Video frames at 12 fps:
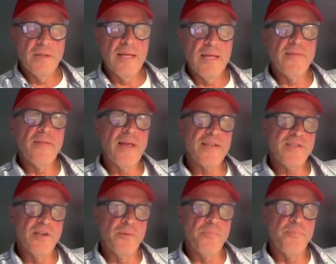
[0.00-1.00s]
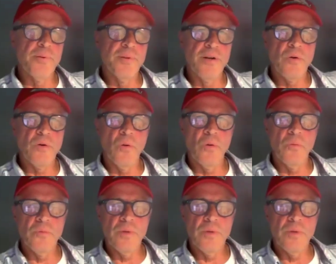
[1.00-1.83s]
That's their political.